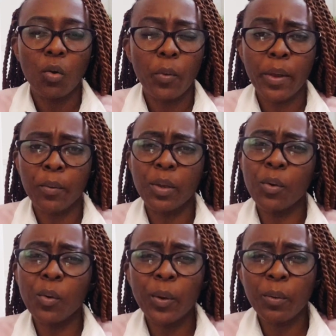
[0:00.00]
where are we
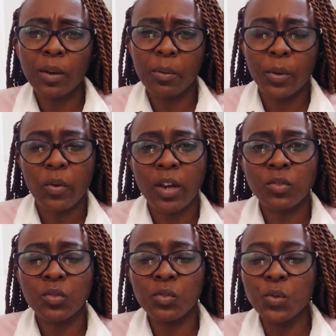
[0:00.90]
going, what are we trying
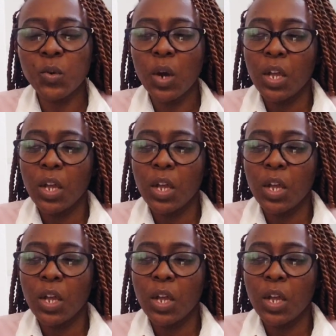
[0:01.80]
to do.